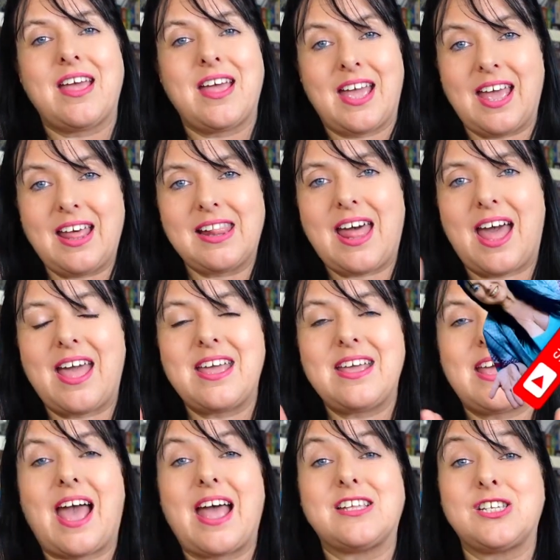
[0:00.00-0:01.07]
hit like,
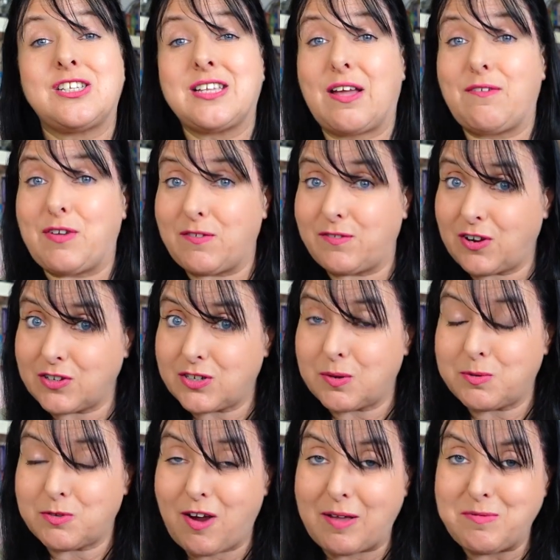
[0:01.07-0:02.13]
and if you've not
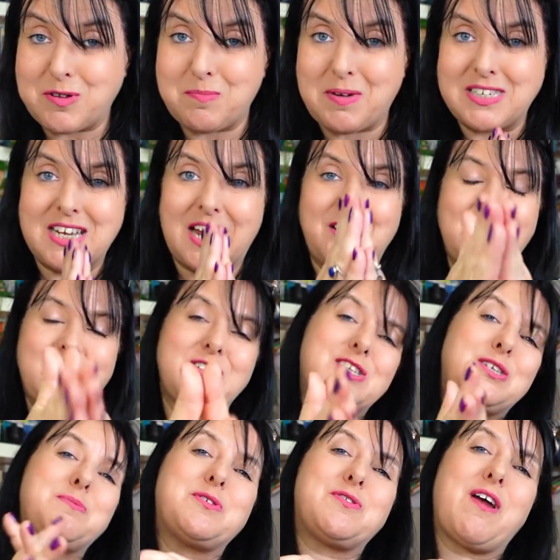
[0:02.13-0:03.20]
subscribed to my channel,
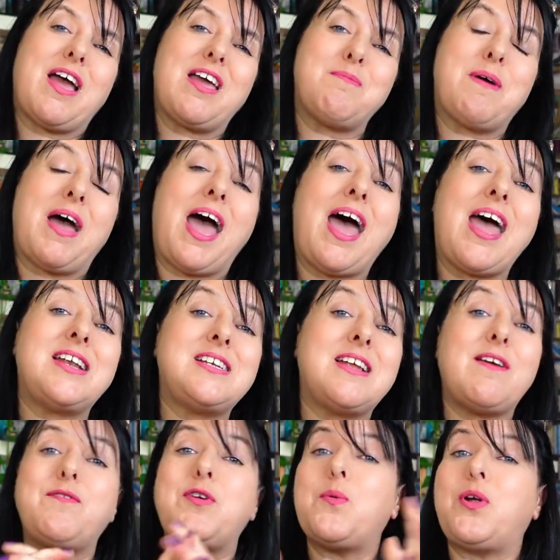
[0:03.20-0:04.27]
subscribe. And
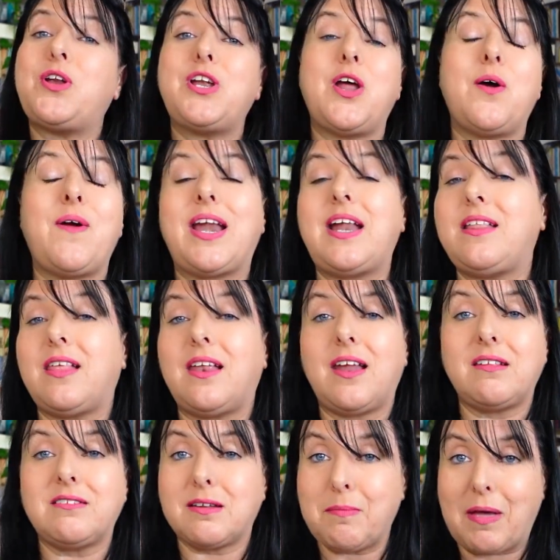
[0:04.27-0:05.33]
if you want to know anything
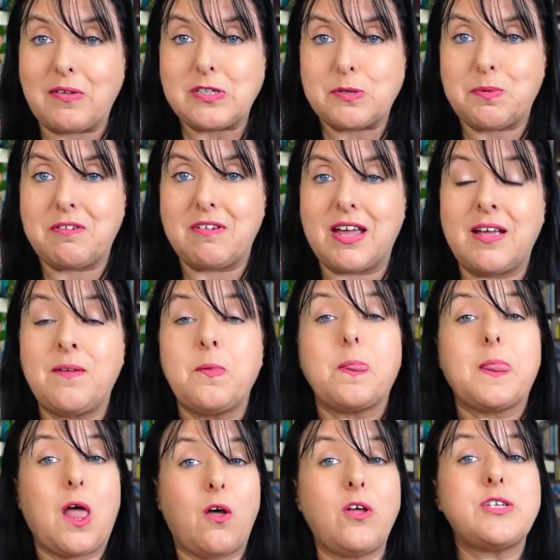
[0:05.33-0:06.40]
else about spirit,
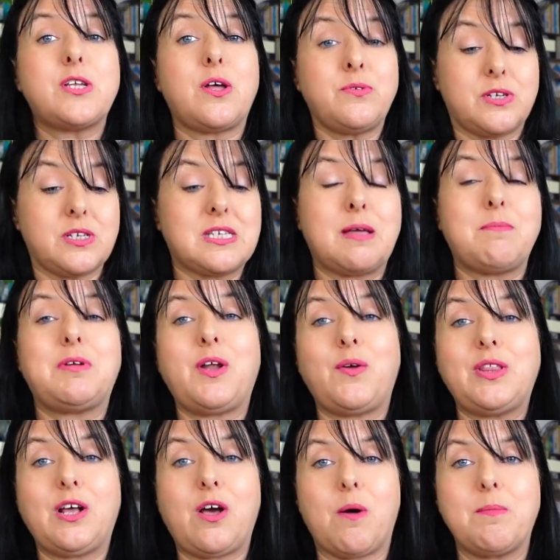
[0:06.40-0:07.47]
also just let me know
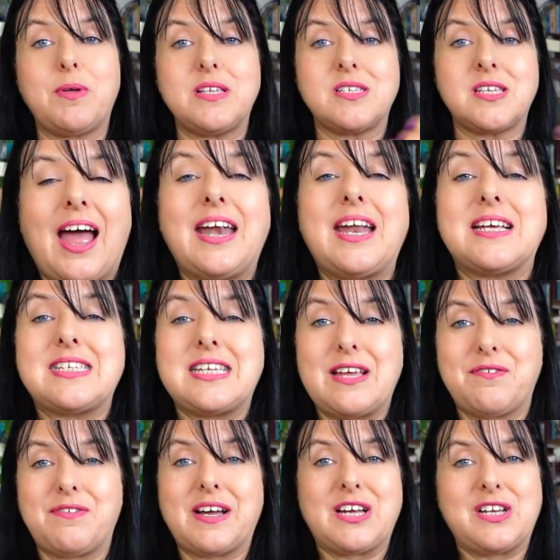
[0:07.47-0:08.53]
in the comments, and I'll see
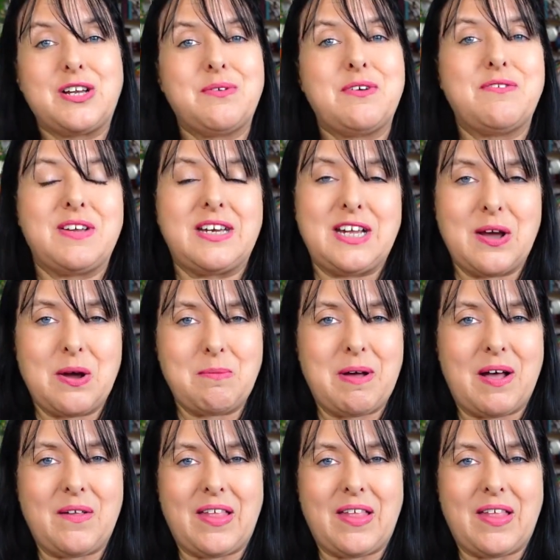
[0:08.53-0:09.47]
if I can do a video about